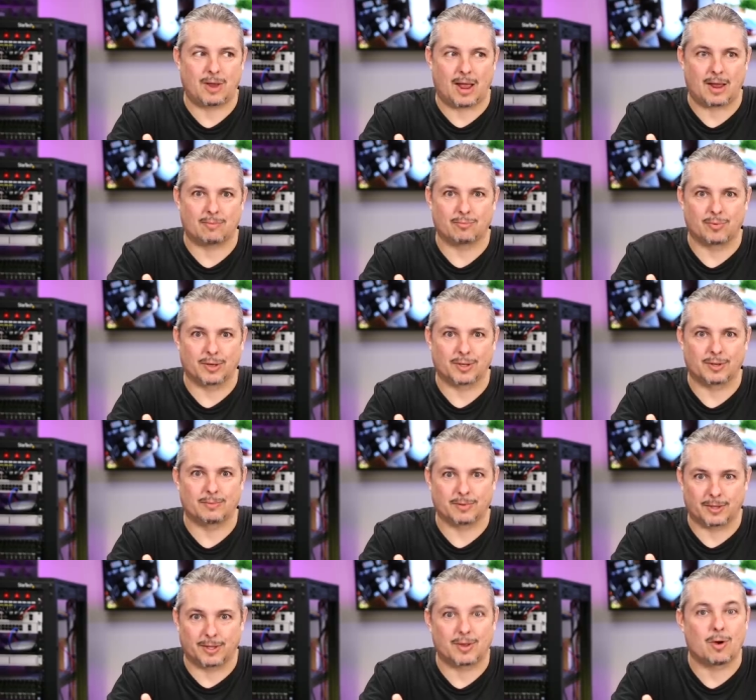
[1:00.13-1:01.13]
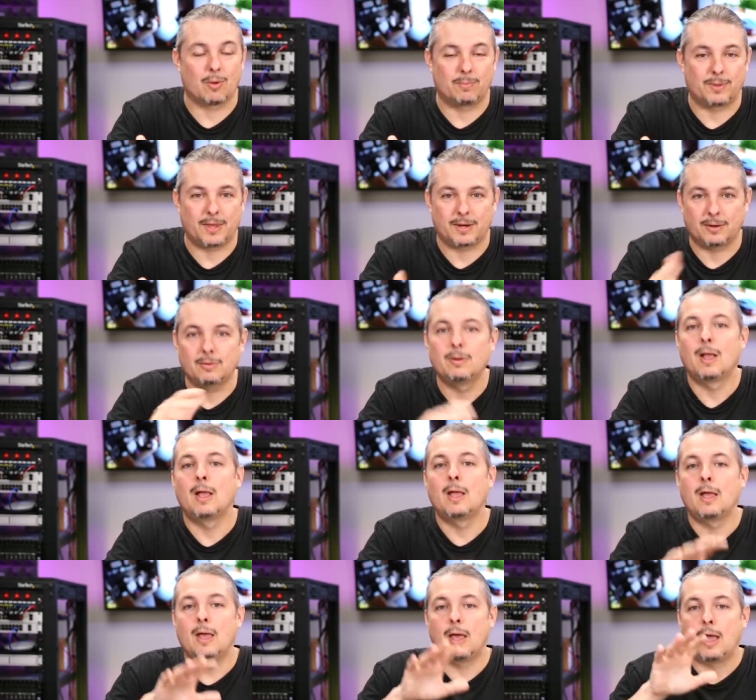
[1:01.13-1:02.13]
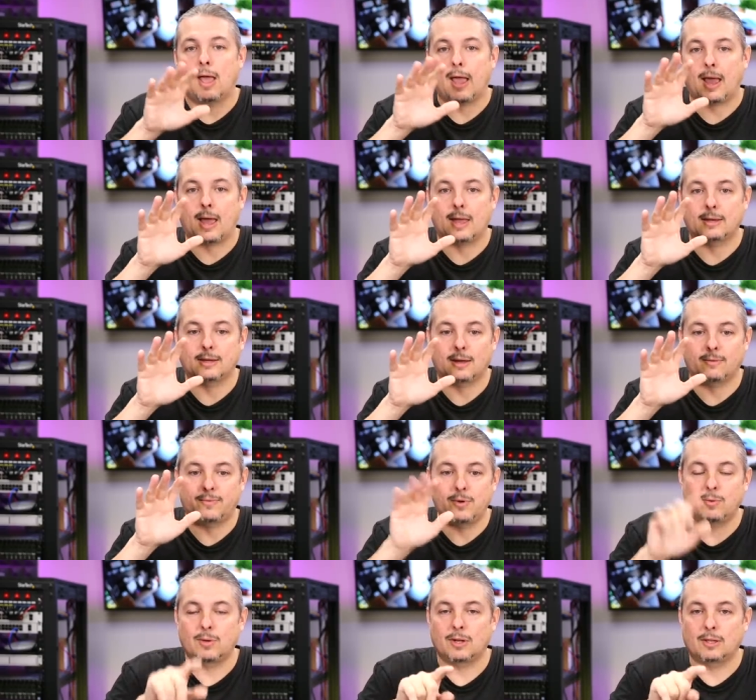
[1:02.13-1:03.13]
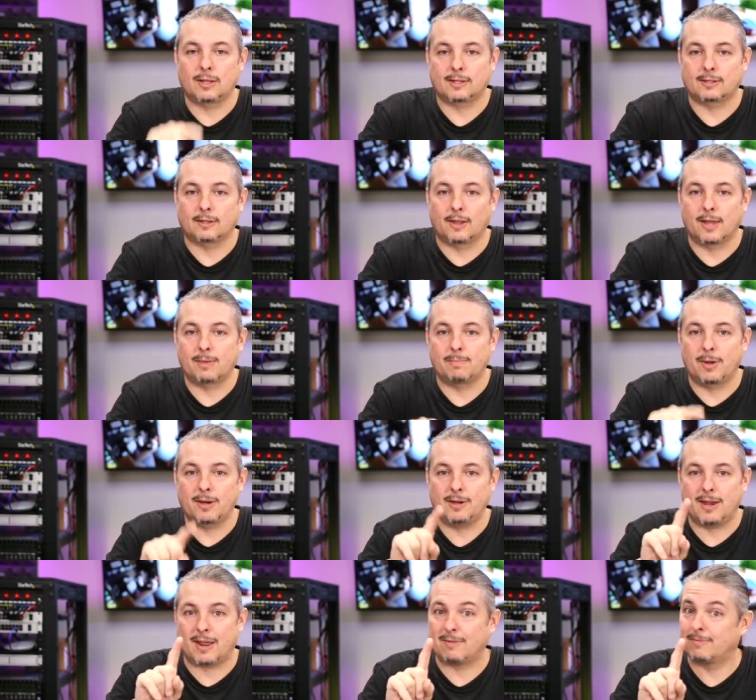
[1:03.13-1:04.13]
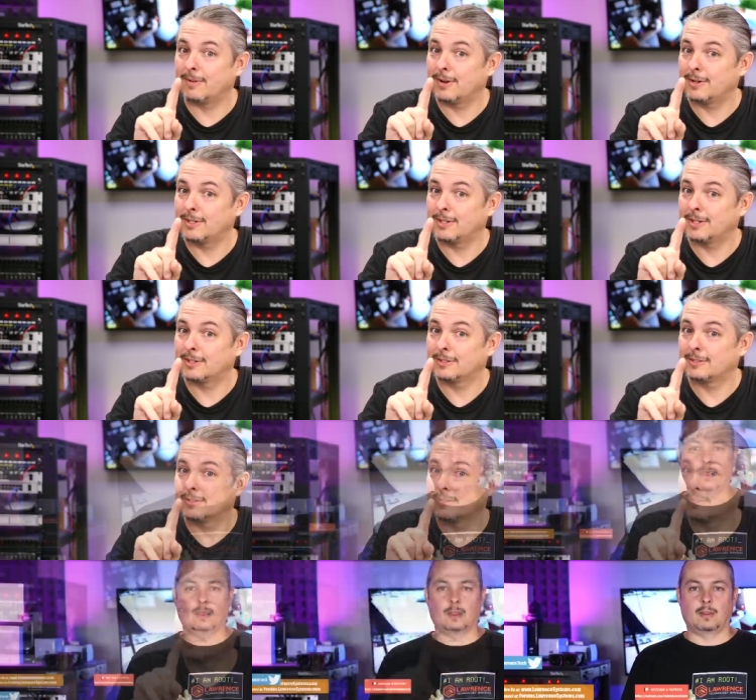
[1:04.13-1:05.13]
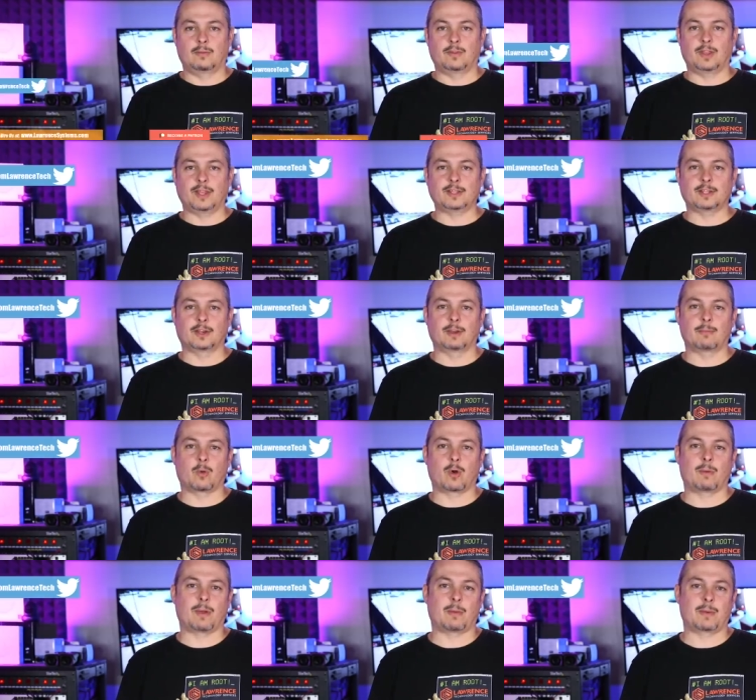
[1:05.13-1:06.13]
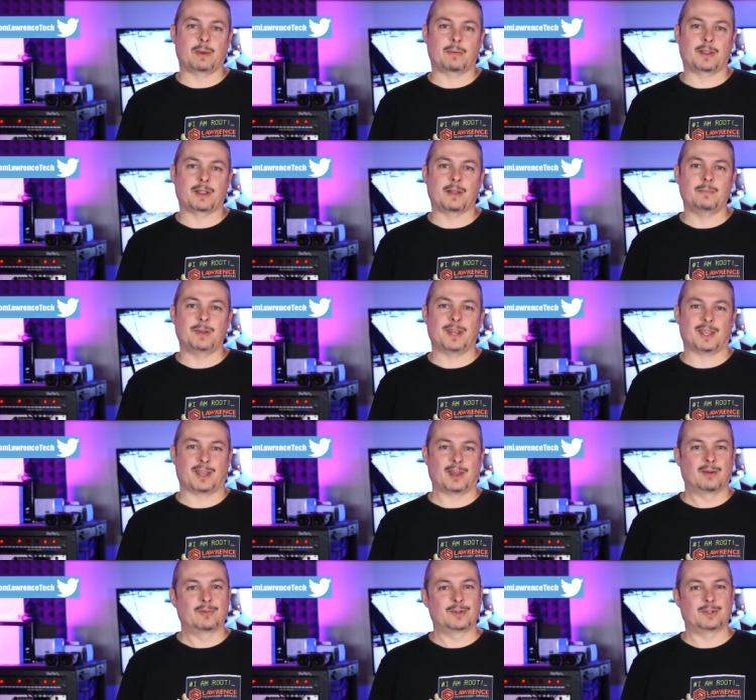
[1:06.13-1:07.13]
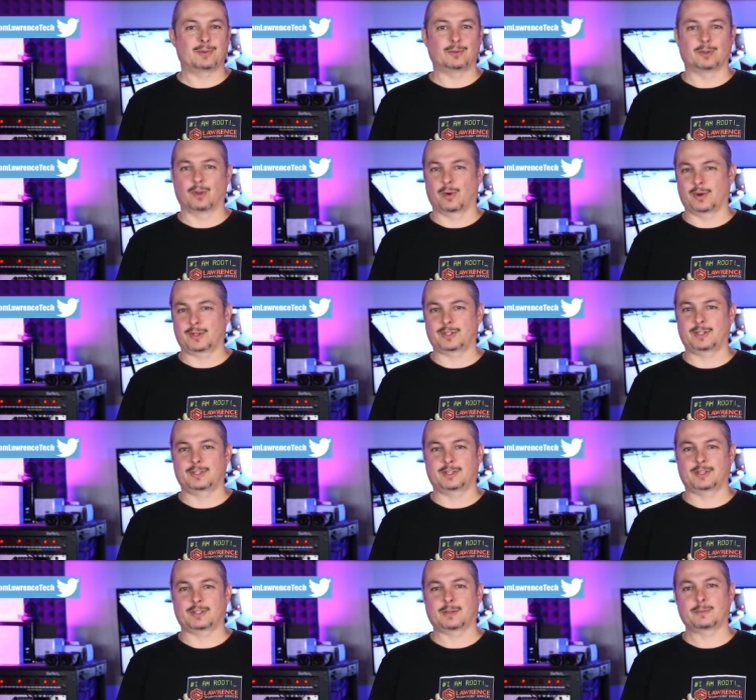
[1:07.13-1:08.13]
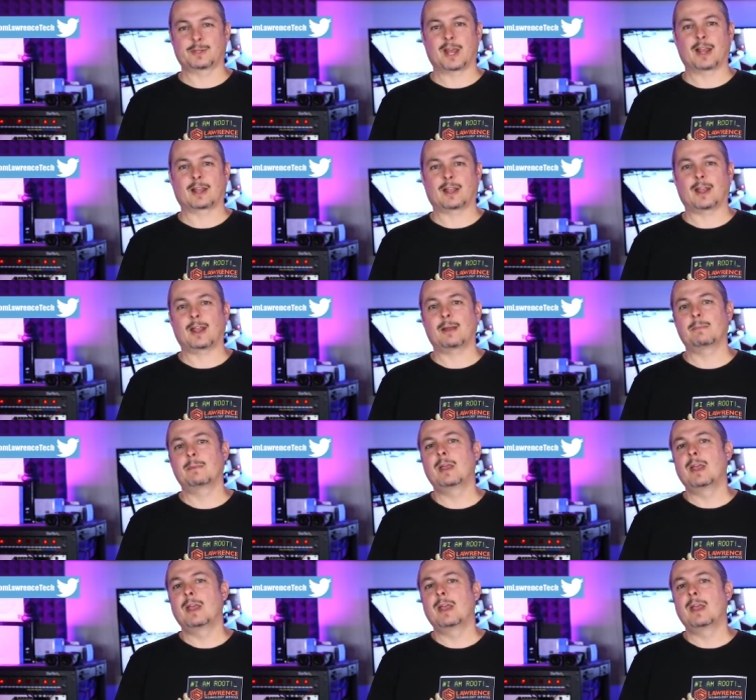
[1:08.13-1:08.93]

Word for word: I really, really hope they do. And if you can click the like button. And first, if you'd like to learn more about me or my company, head over to lawrencesystems.com.